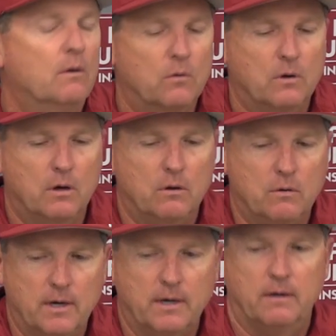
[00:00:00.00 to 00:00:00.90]
We'll go.
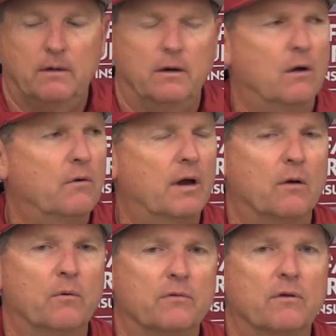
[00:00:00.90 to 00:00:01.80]
Uh, no, not
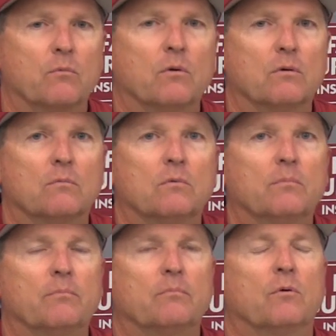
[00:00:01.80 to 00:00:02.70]
on Wednesday. We'll
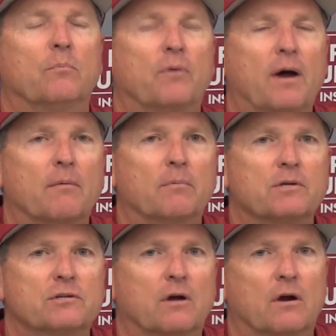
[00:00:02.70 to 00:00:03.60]
we'll, we'll probably
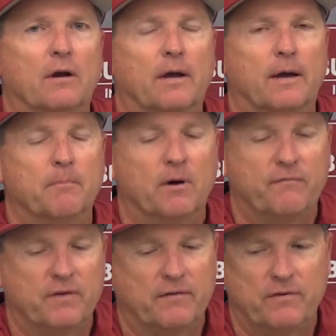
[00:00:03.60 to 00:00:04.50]
start uh,
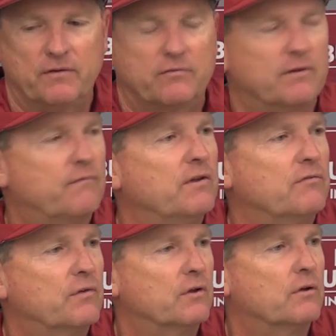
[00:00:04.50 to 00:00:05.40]
Murphy if he's if he's
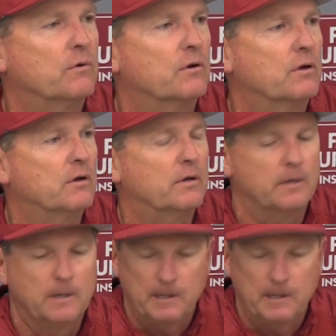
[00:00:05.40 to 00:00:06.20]
feeling real good.